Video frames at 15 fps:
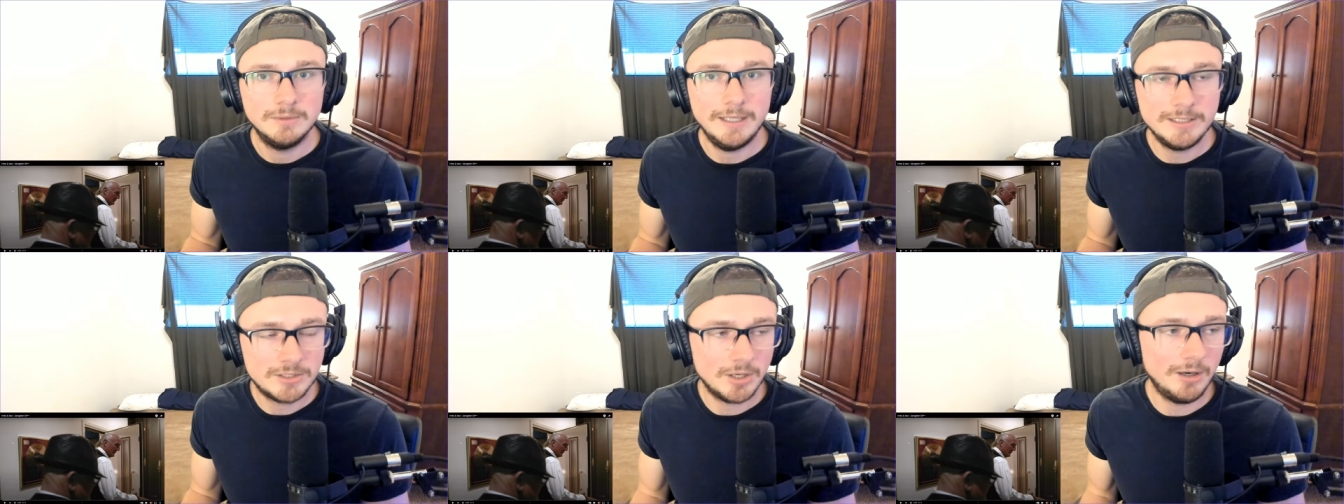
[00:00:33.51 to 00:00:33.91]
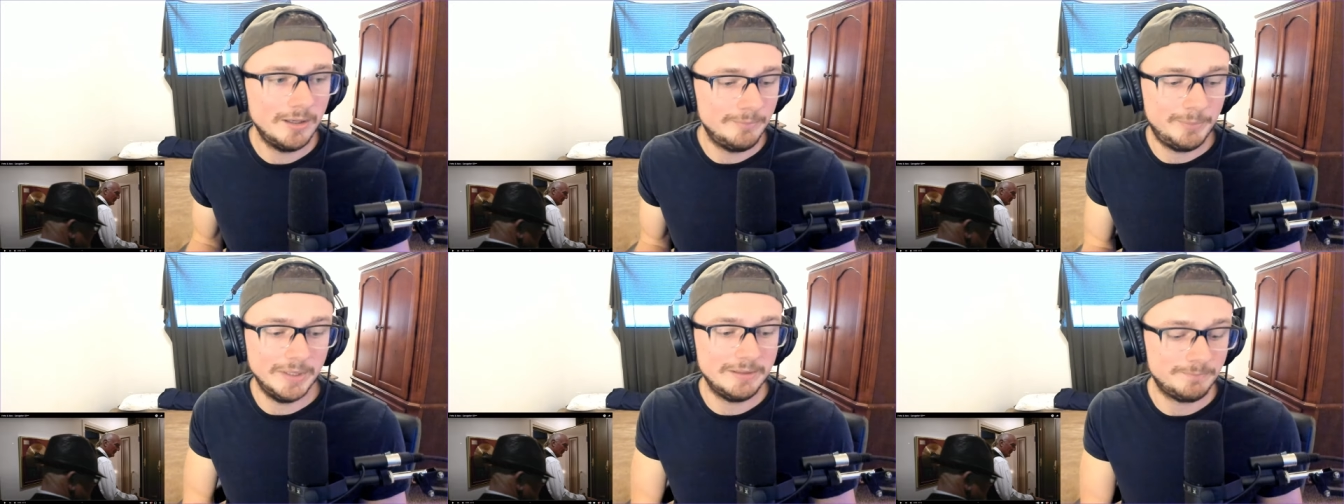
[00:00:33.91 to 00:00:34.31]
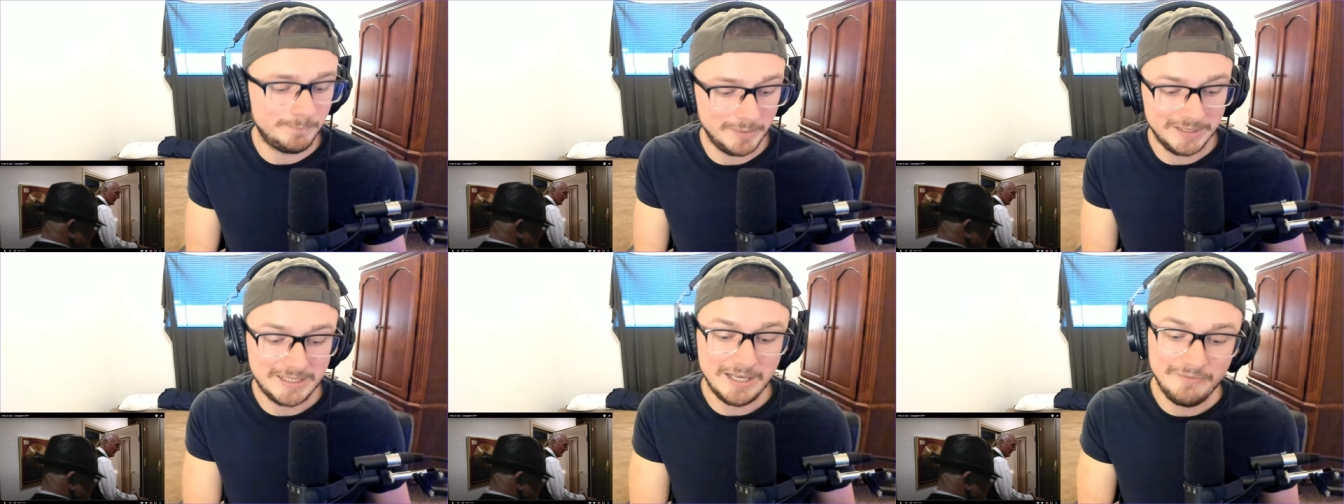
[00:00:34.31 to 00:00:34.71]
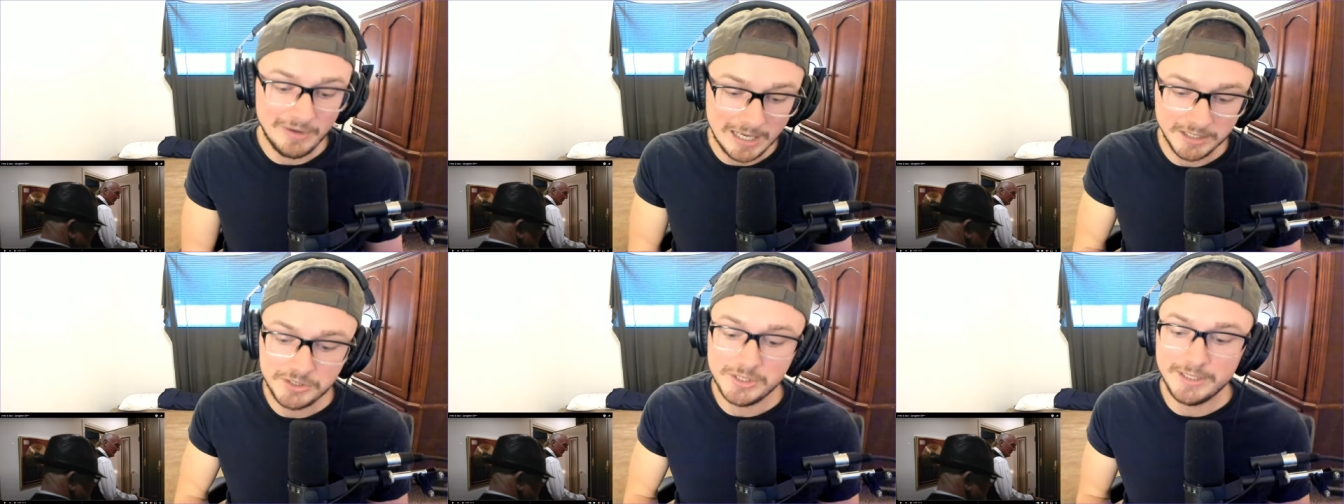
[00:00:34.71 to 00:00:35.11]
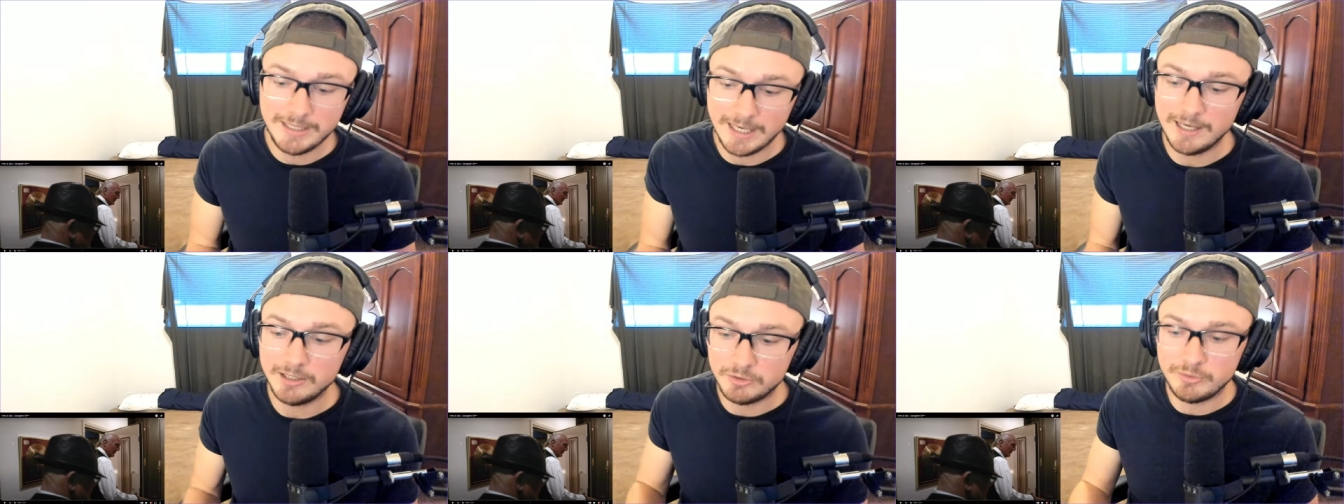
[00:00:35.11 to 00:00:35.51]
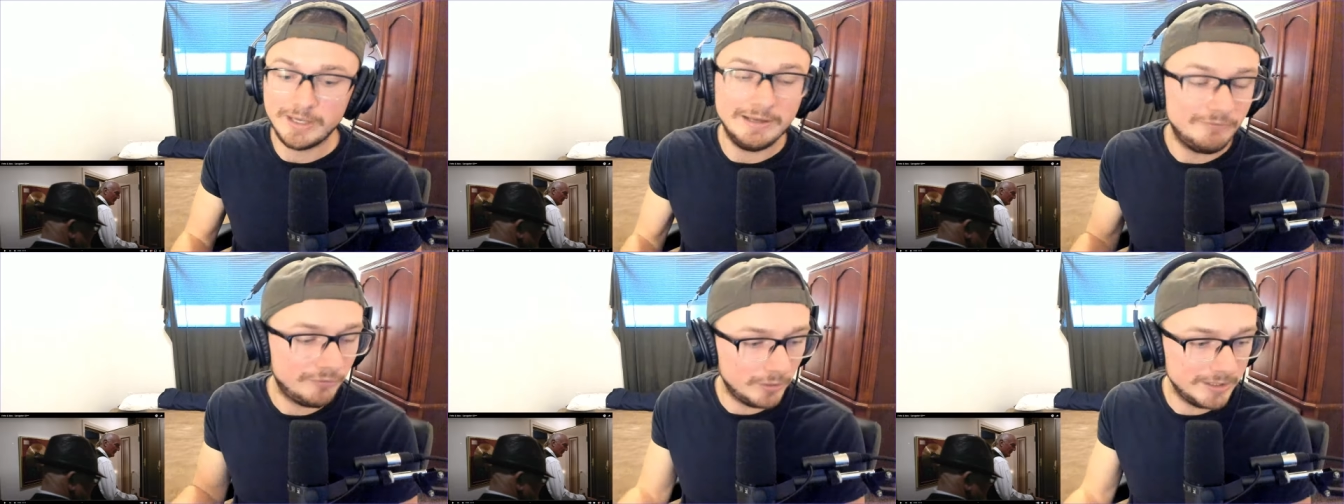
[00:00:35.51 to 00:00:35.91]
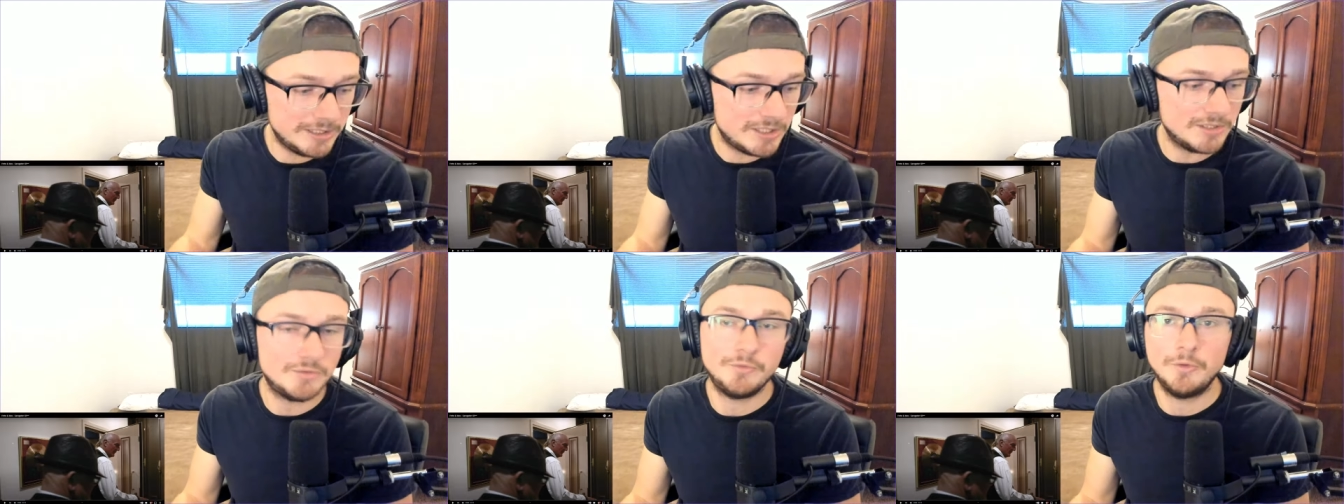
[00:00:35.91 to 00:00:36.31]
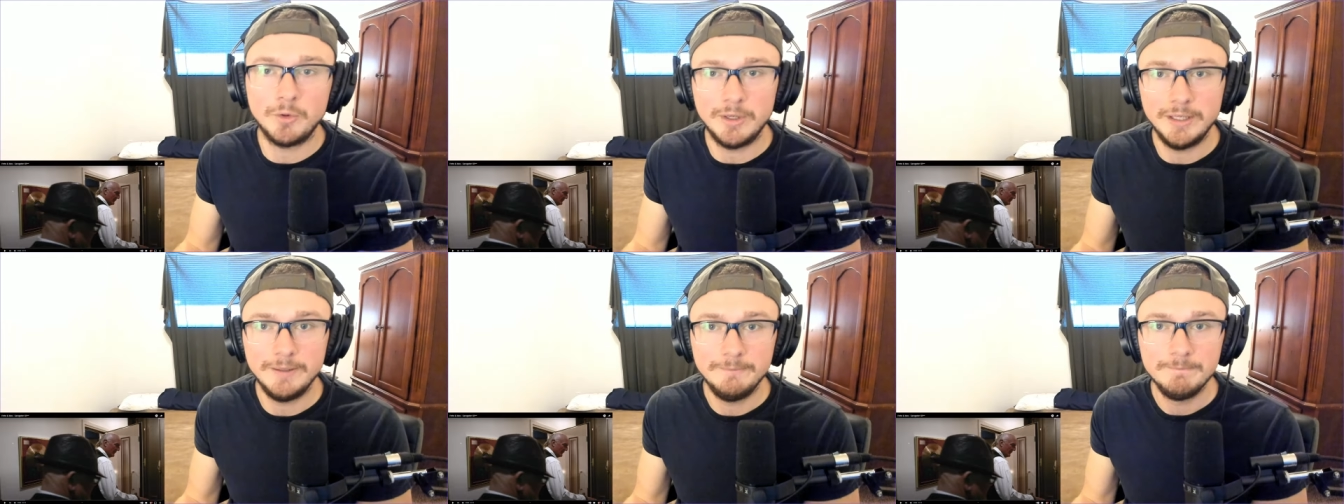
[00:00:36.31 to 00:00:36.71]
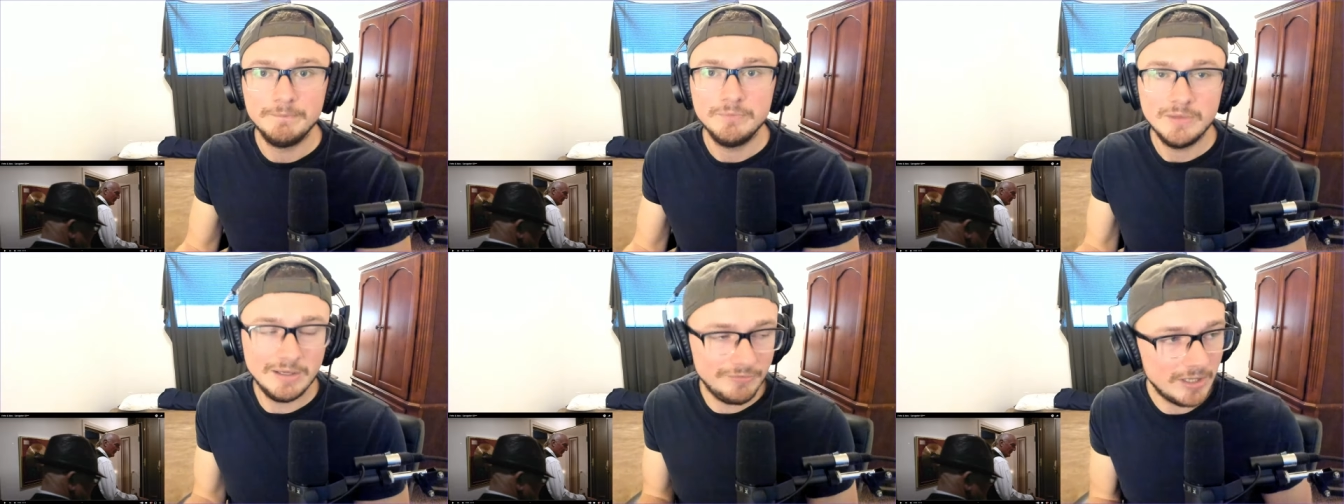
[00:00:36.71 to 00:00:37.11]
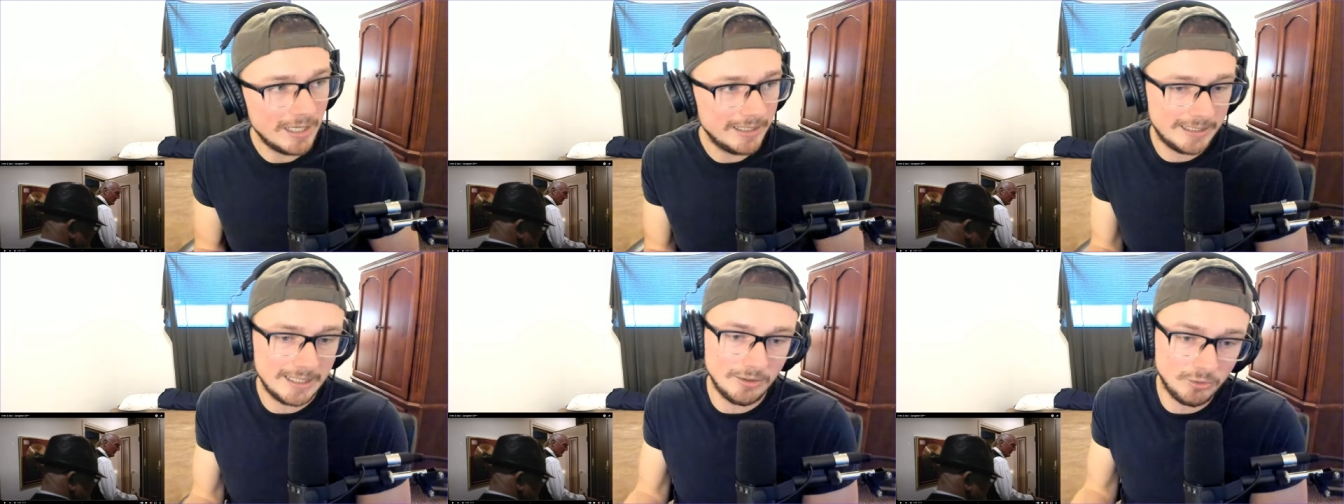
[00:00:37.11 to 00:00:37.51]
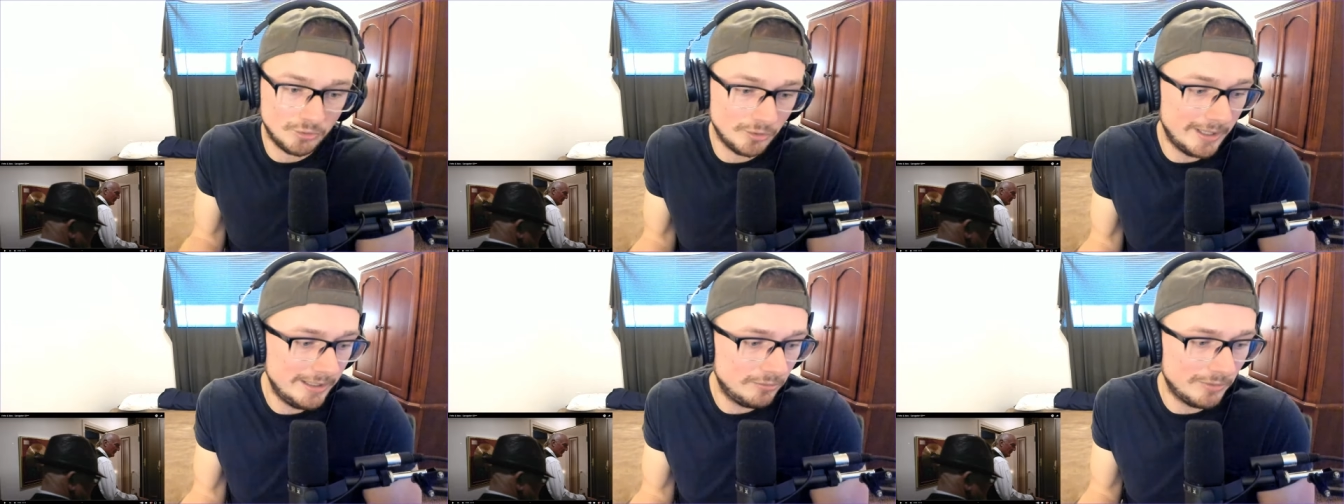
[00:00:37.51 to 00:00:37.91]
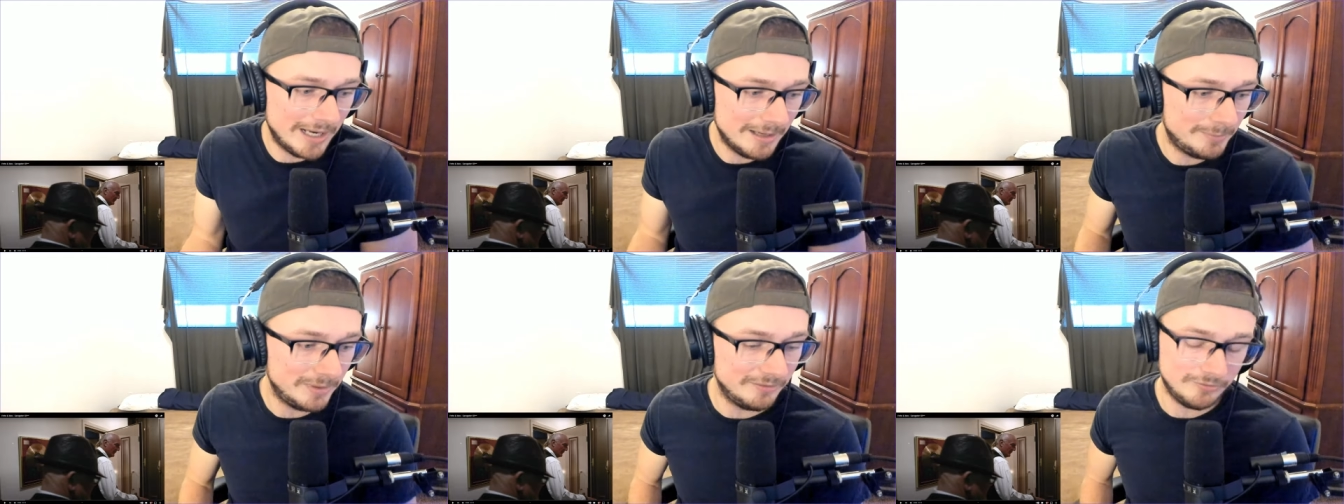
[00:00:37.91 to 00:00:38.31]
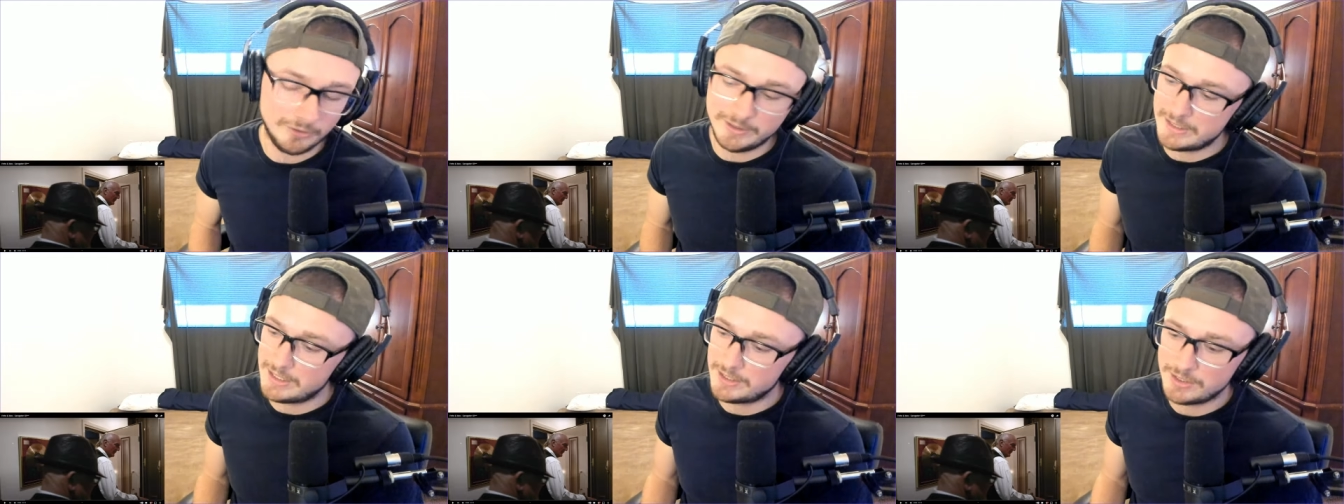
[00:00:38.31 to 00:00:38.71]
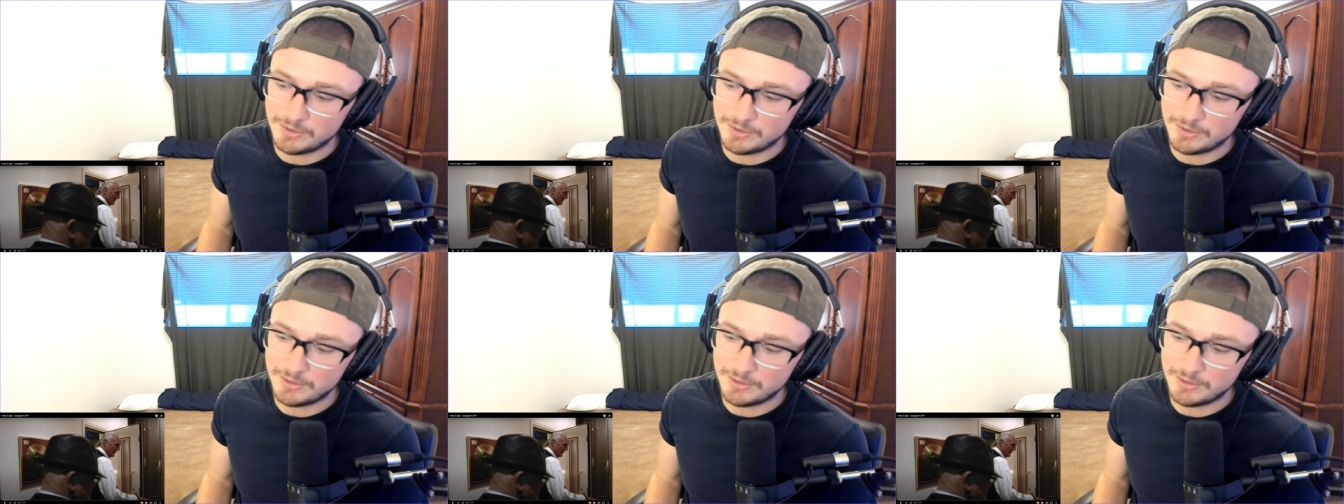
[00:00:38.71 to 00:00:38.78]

It's hard, but they've actually got great voices for it. They've got great rapping voices.